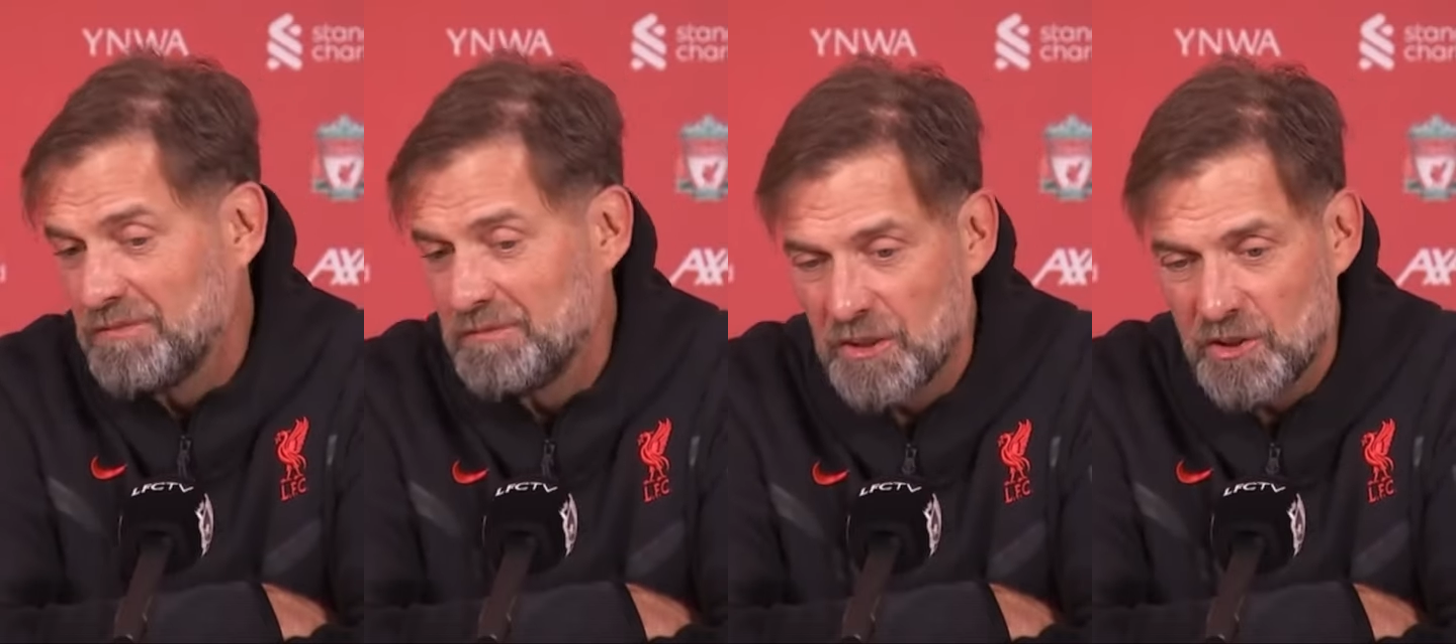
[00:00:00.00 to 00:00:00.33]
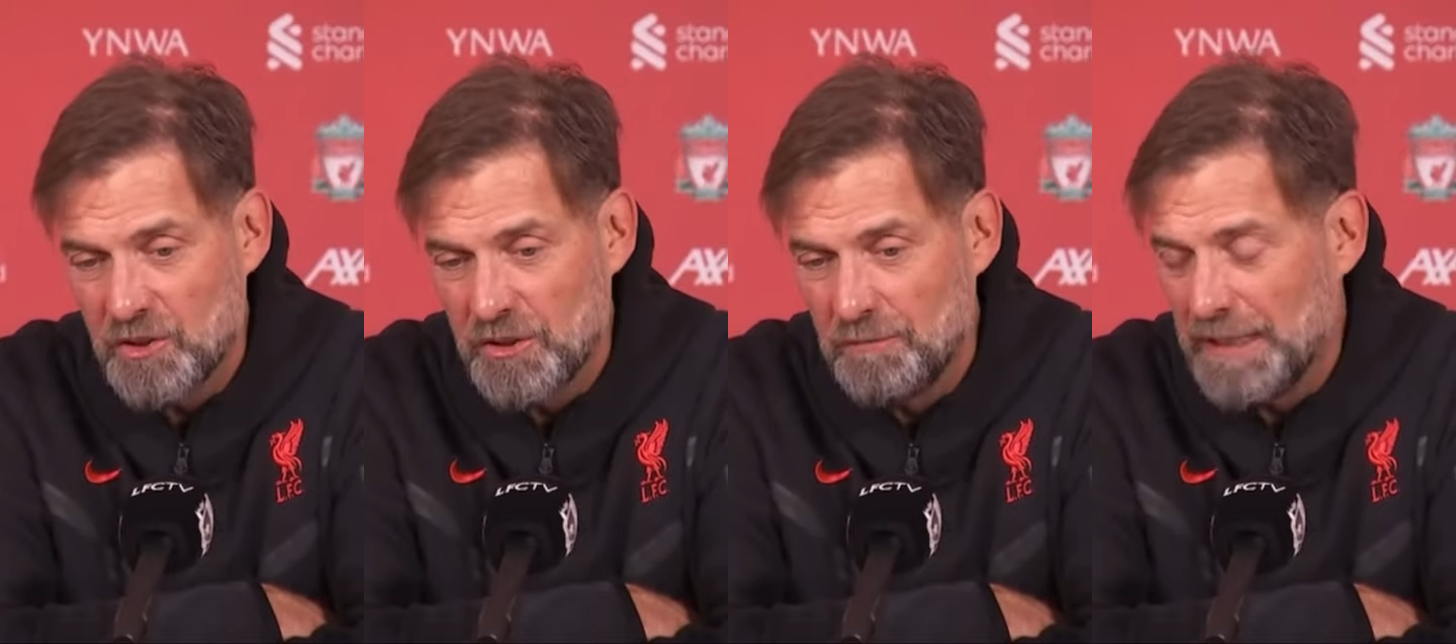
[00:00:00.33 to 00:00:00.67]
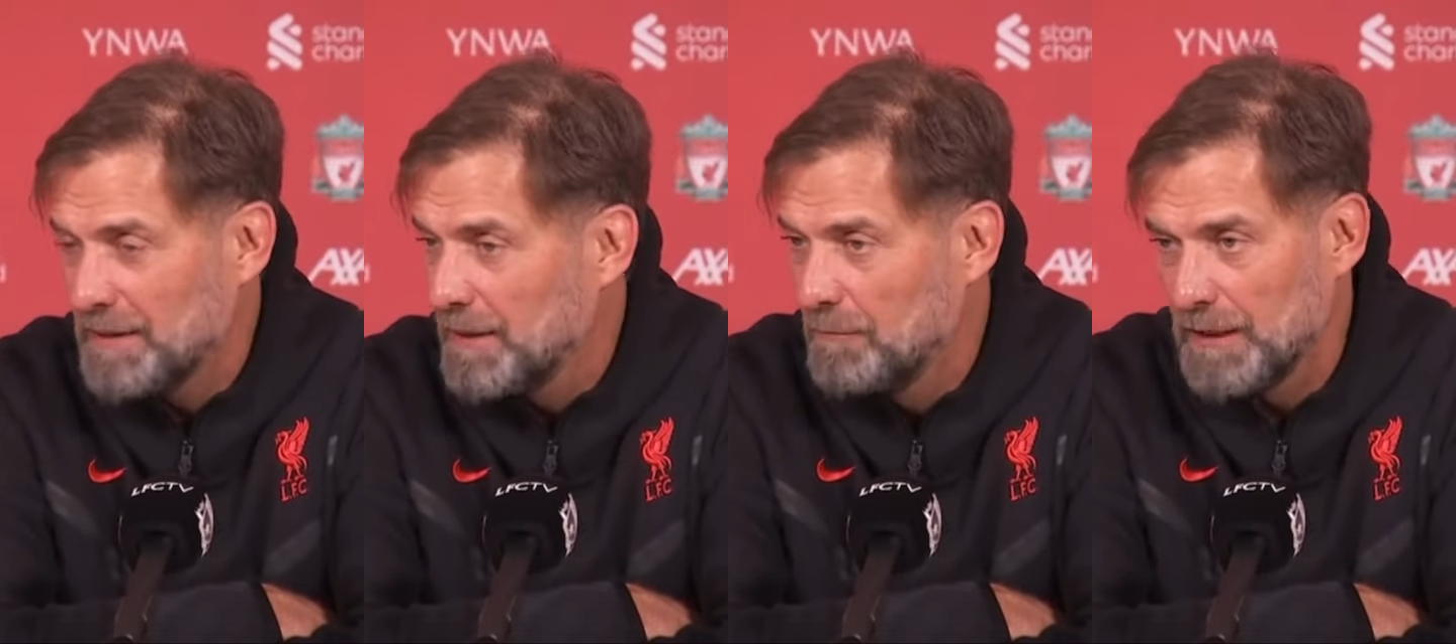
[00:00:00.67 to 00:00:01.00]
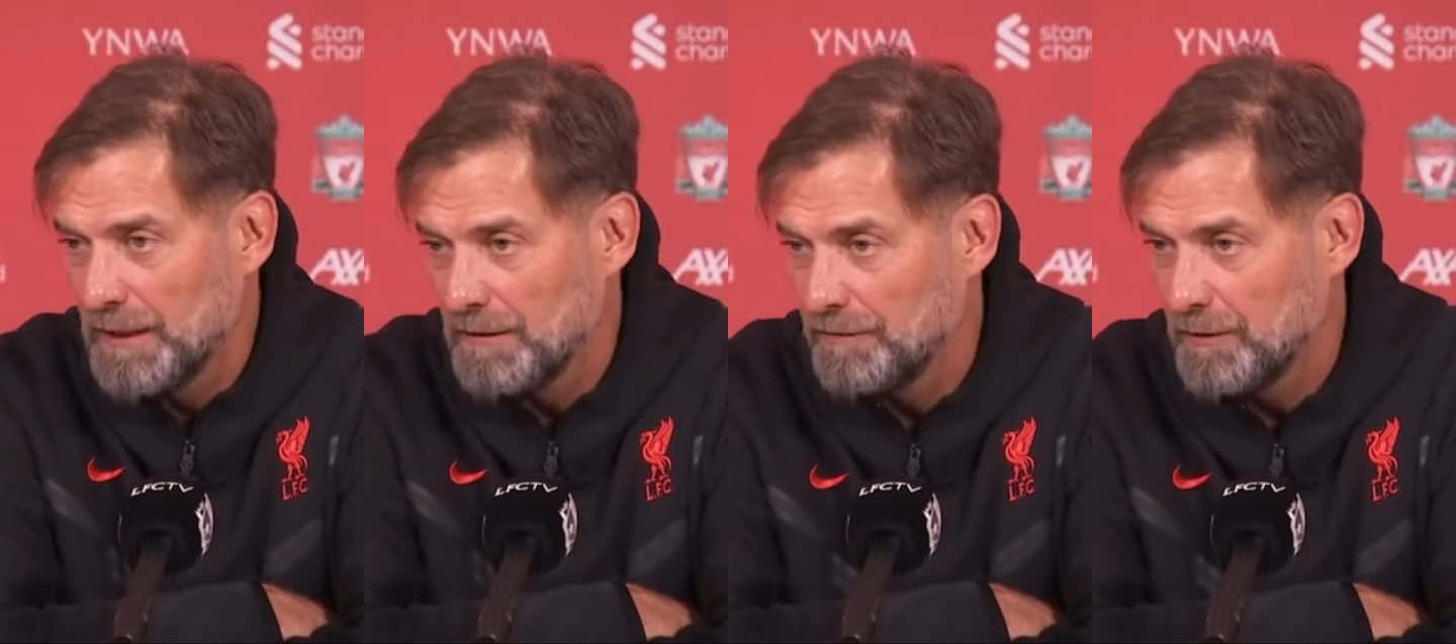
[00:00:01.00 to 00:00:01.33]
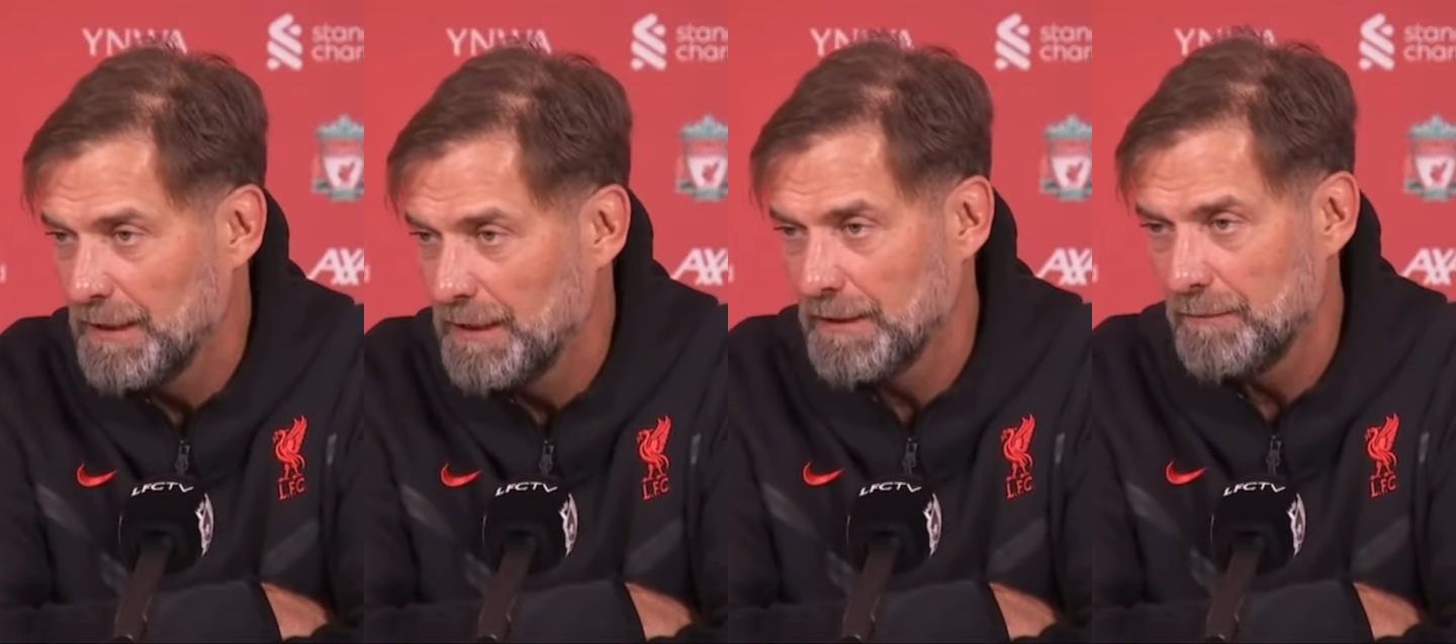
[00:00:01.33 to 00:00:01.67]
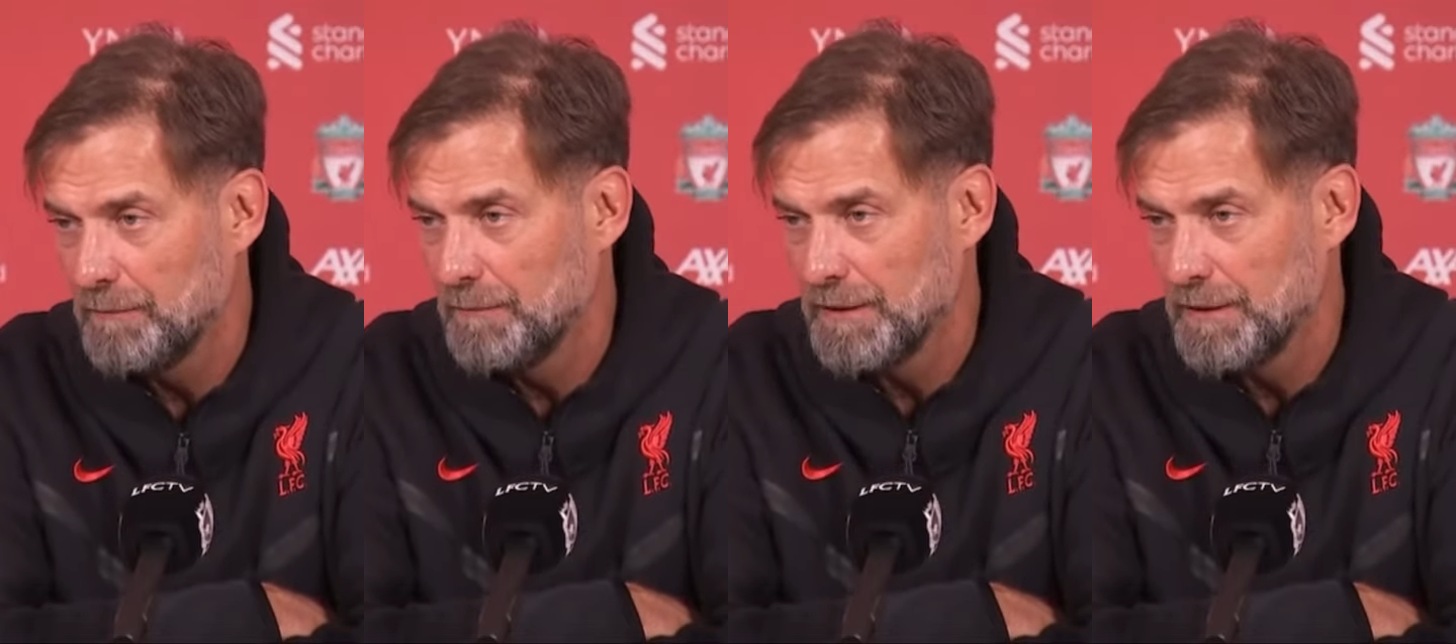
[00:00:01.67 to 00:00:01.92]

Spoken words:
not sure you met him, but if you meet him,